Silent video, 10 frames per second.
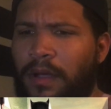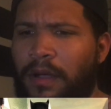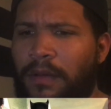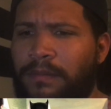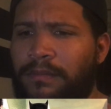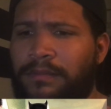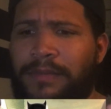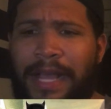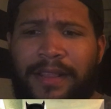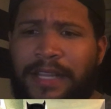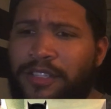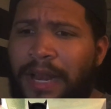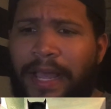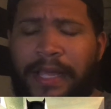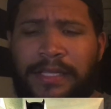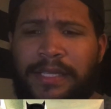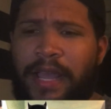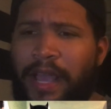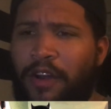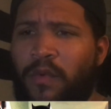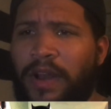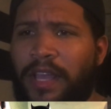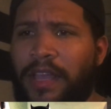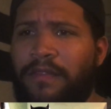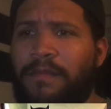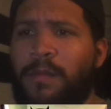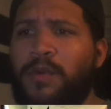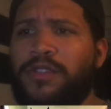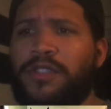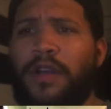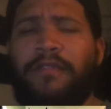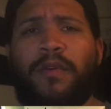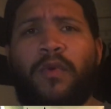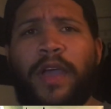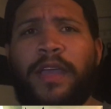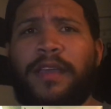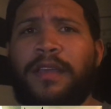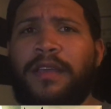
um, that that's all I can say. I don't want to give more stuff away.